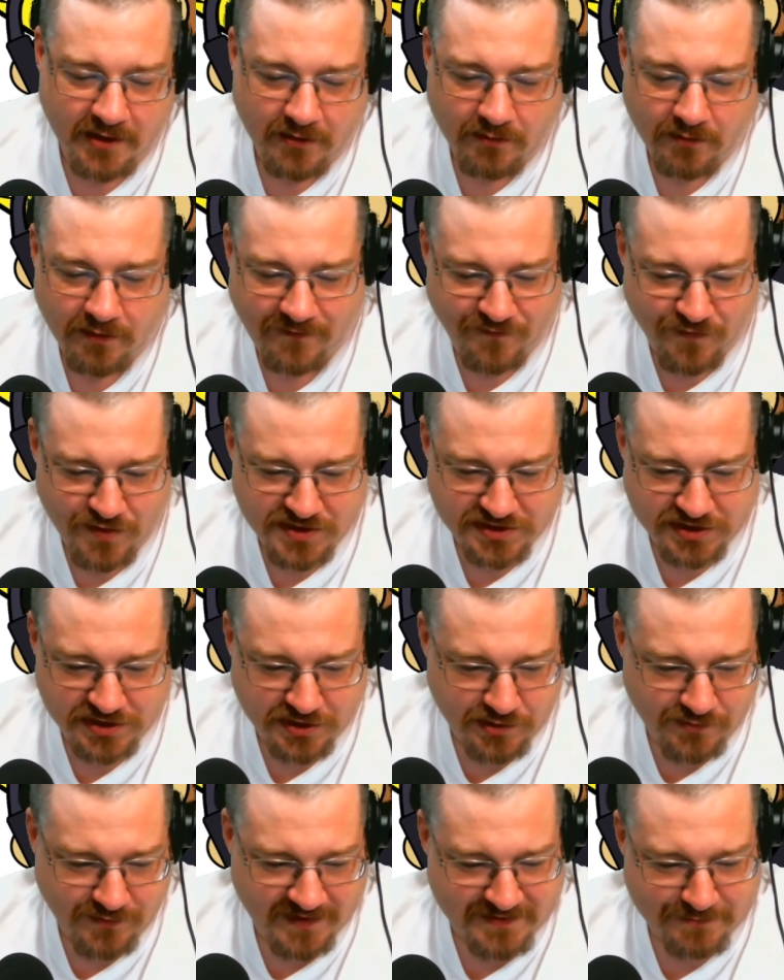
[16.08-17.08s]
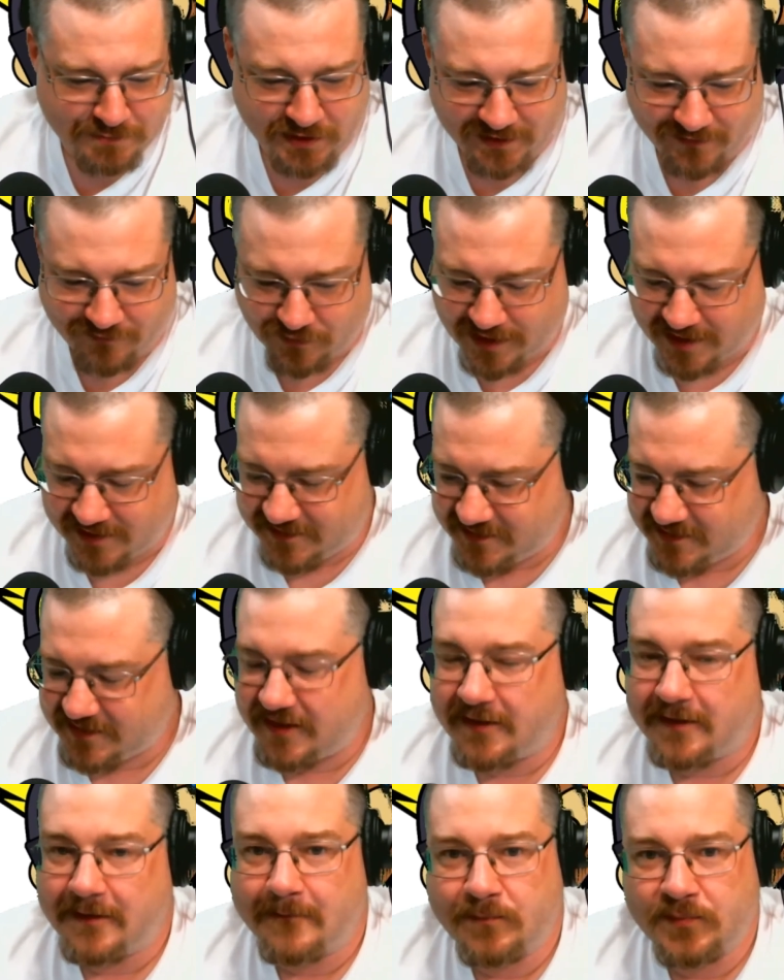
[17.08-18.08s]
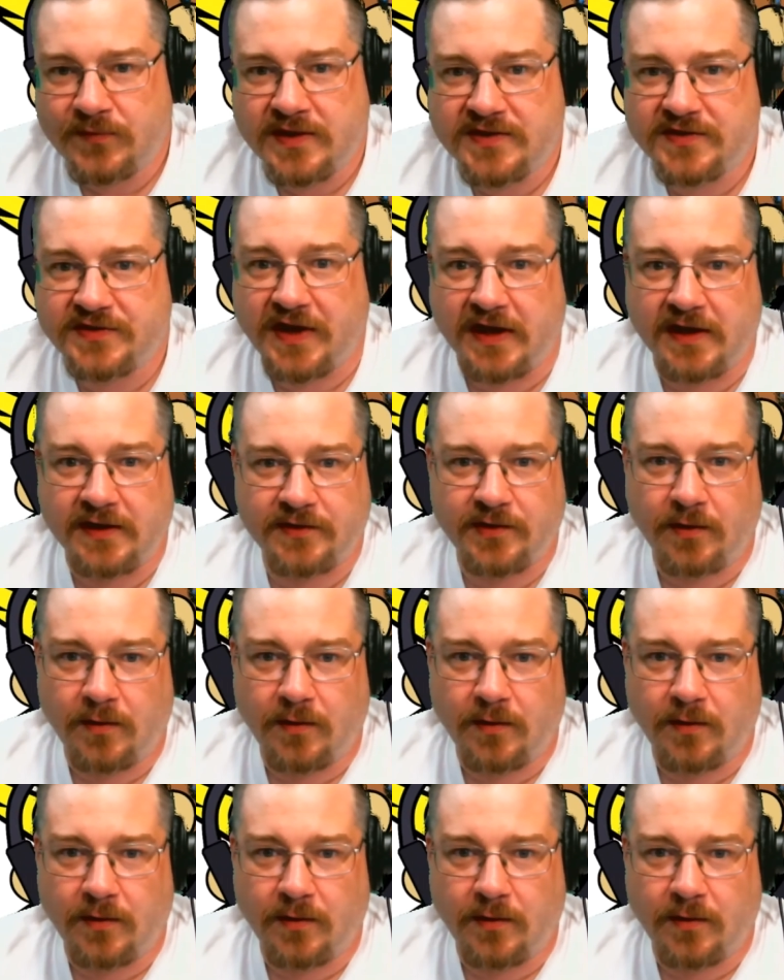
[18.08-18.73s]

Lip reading: refer to the U.S. Bill of Rights. Stand